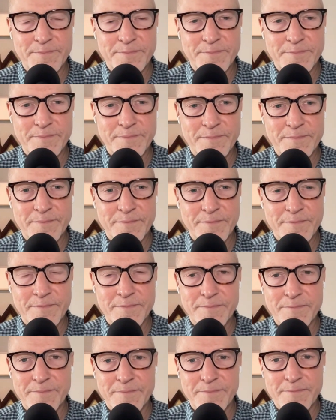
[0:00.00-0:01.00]

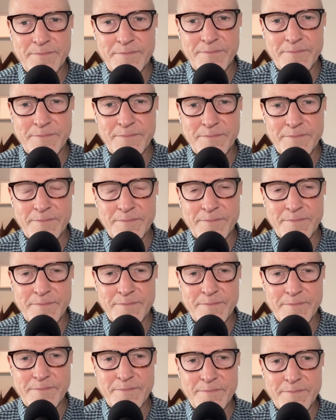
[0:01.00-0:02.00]

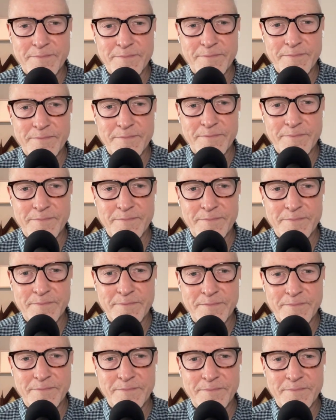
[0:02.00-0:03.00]

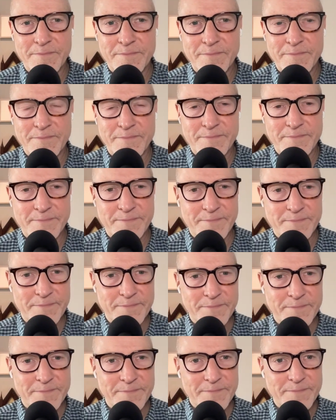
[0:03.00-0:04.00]

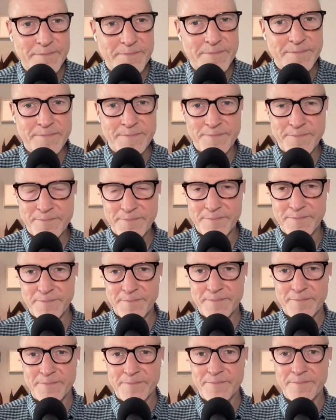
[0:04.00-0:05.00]

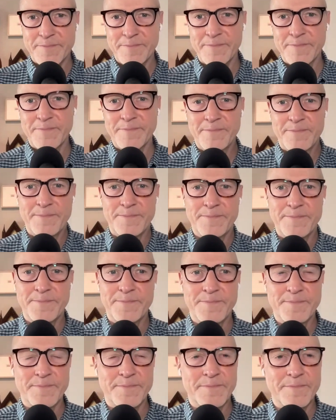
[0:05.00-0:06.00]

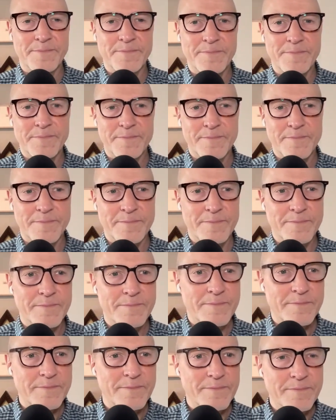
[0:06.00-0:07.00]

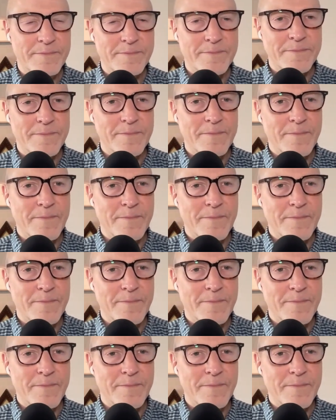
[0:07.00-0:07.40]
No words are spoken by the person on screen.